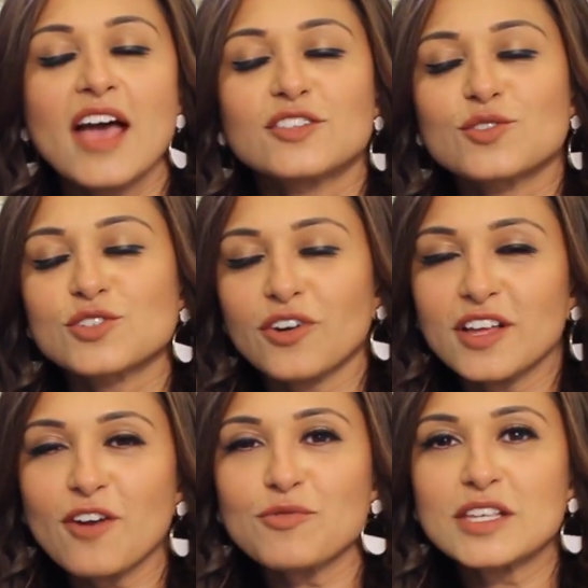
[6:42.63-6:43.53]
And so
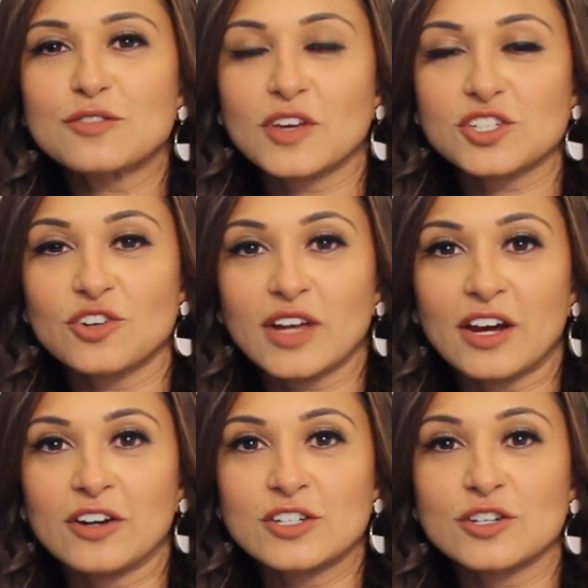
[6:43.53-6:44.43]
starting off with these fictional
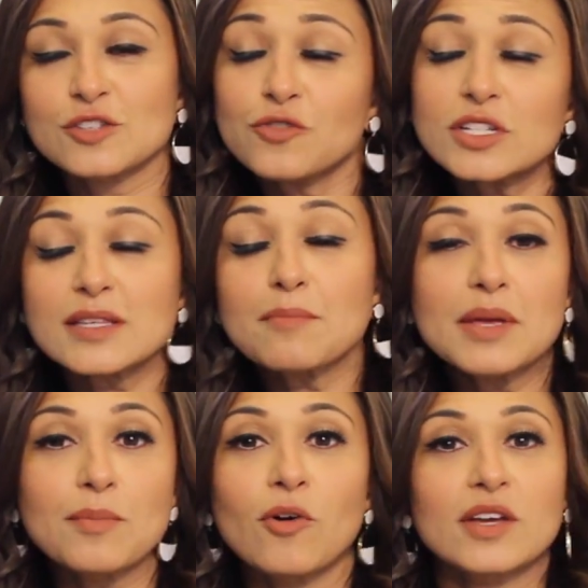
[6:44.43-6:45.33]
characters for some
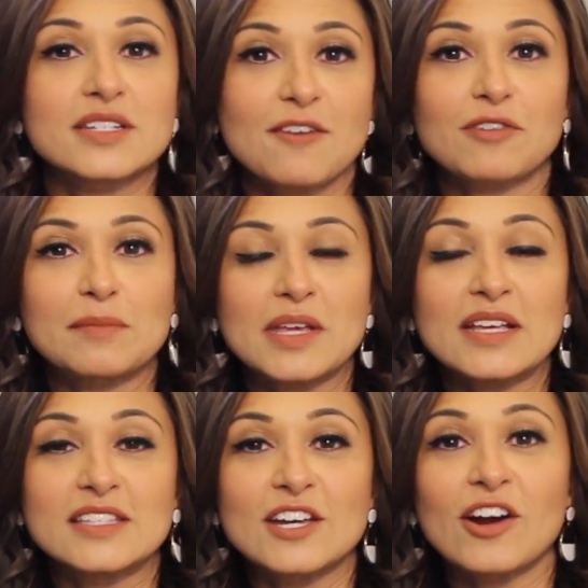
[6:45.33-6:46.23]
people can definitely
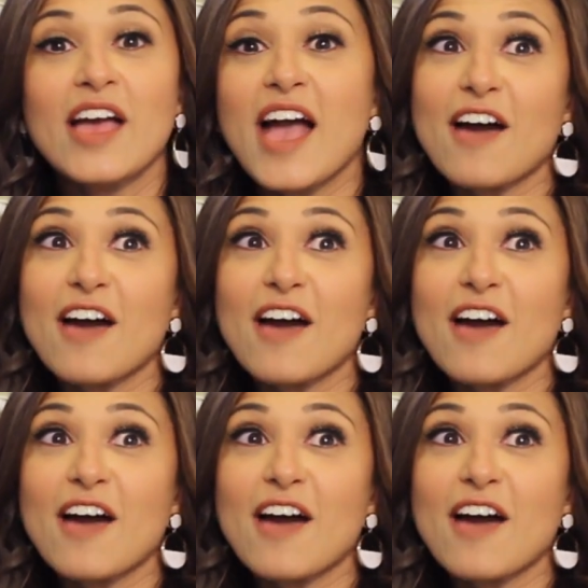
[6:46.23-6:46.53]
be easier,